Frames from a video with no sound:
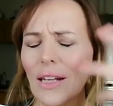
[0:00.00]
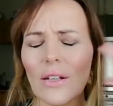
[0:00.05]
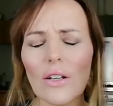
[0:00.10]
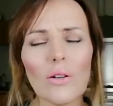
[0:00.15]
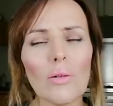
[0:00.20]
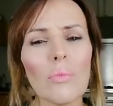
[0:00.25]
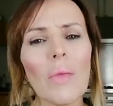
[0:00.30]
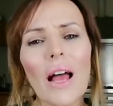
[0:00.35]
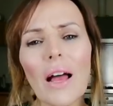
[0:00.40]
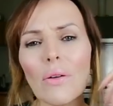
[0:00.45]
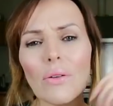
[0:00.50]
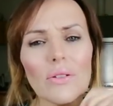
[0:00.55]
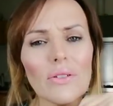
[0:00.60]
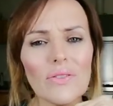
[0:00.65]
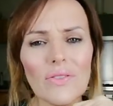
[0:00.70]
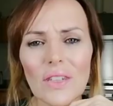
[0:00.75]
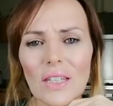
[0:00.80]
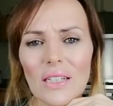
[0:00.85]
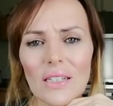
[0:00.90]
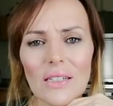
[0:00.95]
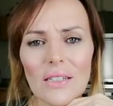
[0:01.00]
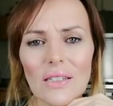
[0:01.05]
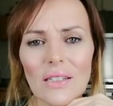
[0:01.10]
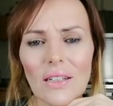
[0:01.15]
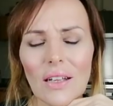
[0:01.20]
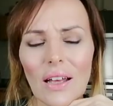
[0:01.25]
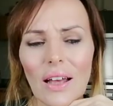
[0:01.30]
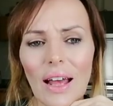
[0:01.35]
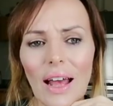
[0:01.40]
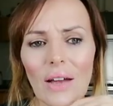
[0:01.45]
come out of this?
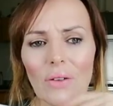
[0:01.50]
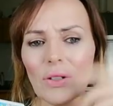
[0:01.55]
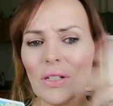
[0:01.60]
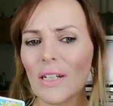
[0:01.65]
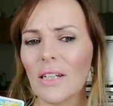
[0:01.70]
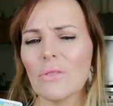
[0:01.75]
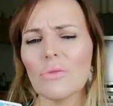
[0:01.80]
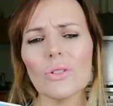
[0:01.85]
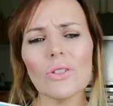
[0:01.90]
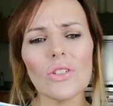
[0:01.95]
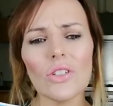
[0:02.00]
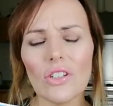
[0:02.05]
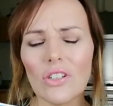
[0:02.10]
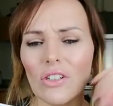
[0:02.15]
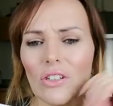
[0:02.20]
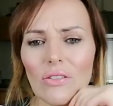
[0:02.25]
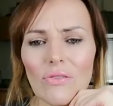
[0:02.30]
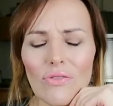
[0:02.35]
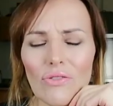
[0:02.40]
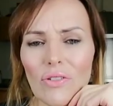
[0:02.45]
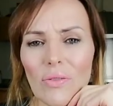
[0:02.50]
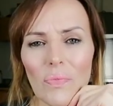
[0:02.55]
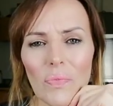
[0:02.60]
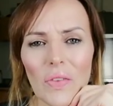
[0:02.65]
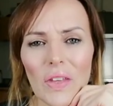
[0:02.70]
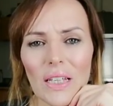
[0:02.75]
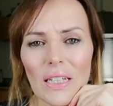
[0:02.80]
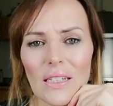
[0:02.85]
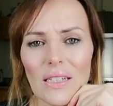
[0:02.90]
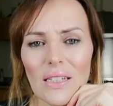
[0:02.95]
How can I return from
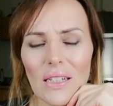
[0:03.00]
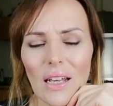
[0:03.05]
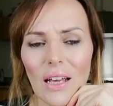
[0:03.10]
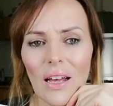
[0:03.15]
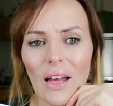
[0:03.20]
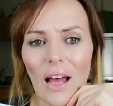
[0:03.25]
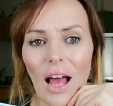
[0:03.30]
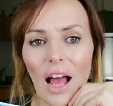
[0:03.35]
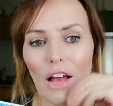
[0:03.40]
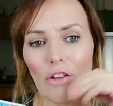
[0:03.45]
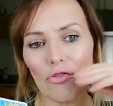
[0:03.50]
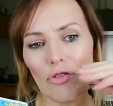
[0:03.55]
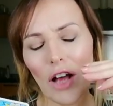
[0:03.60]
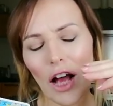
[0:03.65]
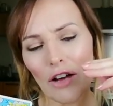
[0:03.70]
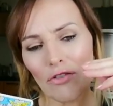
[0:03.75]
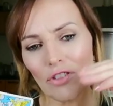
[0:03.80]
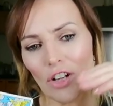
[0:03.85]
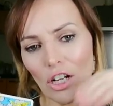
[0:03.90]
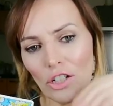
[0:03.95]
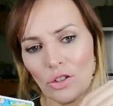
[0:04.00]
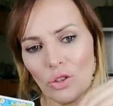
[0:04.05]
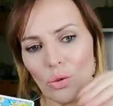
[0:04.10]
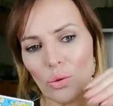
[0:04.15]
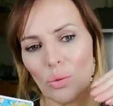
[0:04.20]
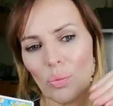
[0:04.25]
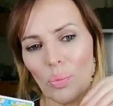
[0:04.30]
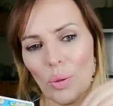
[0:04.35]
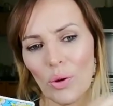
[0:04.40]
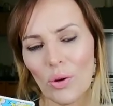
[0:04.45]
this? I've gotten
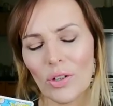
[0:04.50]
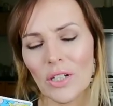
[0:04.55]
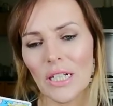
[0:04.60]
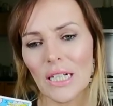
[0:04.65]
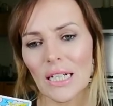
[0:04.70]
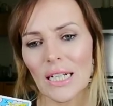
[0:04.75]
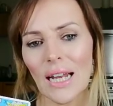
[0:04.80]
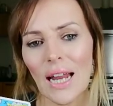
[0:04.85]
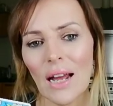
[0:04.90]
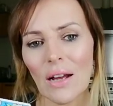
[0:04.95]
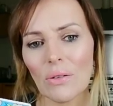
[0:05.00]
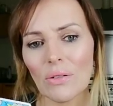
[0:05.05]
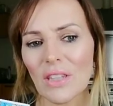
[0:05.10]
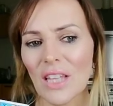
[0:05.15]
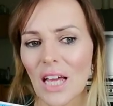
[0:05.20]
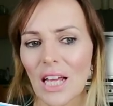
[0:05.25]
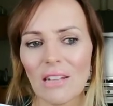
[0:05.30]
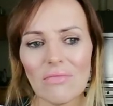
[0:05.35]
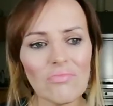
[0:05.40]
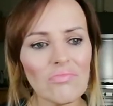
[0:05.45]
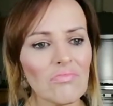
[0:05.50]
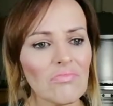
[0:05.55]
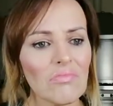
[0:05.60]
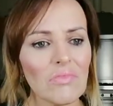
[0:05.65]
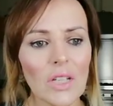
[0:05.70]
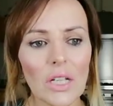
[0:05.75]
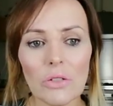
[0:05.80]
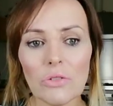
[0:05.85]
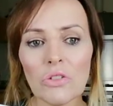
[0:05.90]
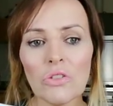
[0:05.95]
to a point now that
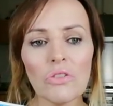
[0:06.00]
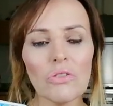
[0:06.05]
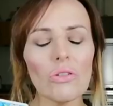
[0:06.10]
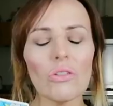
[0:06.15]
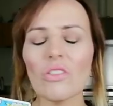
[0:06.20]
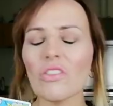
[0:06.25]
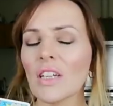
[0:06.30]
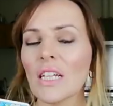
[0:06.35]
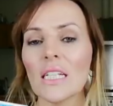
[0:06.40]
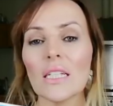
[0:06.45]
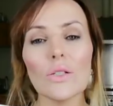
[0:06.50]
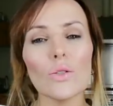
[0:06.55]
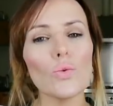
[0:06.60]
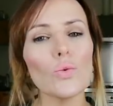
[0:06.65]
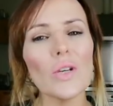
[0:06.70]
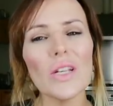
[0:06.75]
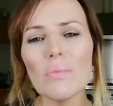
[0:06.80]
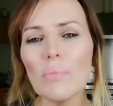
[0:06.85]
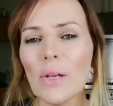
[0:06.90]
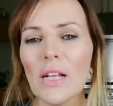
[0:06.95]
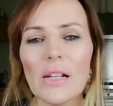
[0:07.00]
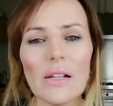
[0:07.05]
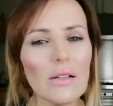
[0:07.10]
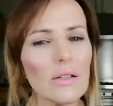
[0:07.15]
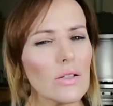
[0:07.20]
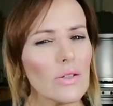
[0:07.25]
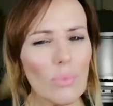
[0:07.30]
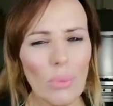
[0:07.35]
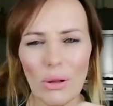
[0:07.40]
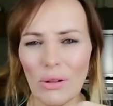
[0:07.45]
nothing is
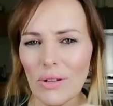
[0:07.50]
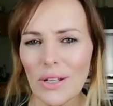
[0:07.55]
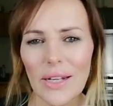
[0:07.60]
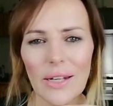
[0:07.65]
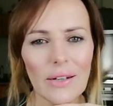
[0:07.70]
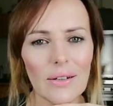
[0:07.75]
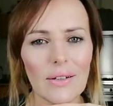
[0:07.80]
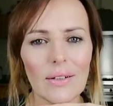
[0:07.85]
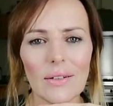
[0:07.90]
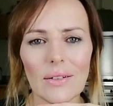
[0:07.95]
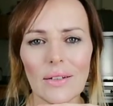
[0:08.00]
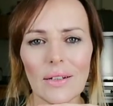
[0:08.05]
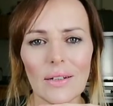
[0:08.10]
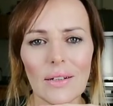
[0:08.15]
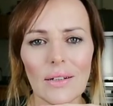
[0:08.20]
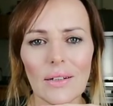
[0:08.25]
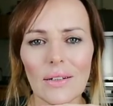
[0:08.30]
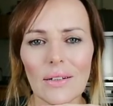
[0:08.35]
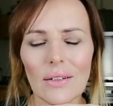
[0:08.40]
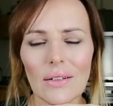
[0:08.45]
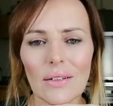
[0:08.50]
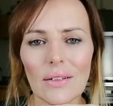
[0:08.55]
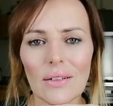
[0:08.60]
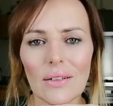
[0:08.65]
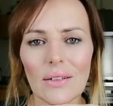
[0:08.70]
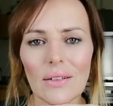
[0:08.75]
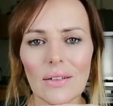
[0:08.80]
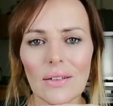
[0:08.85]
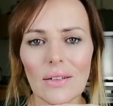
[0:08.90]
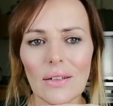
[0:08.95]
rebuildable here.
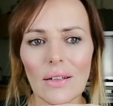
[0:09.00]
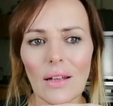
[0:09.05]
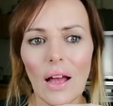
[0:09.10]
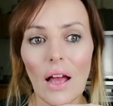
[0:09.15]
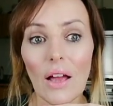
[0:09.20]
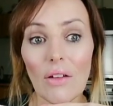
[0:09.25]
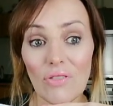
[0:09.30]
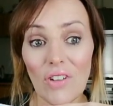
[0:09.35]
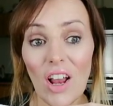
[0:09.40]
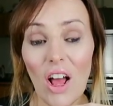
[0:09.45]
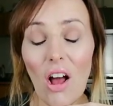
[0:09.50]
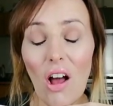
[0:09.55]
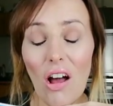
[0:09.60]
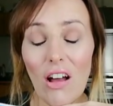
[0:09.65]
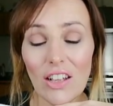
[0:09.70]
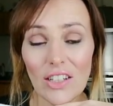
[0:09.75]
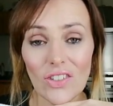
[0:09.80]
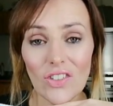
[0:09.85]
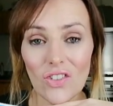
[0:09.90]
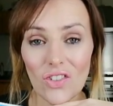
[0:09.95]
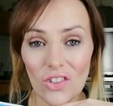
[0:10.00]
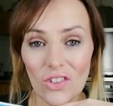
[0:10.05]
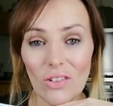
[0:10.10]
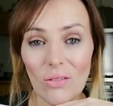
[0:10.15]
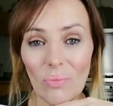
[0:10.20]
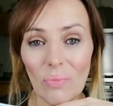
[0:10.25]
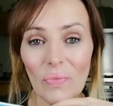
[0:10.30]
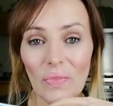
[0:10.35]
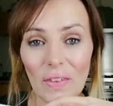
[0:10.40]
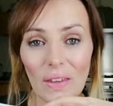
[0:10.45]
I've lost
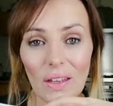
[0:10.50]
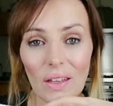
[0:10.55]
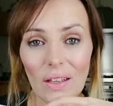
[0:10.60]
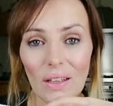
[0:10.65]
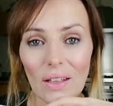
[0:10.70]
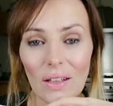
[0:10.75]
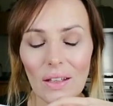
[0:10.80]
something.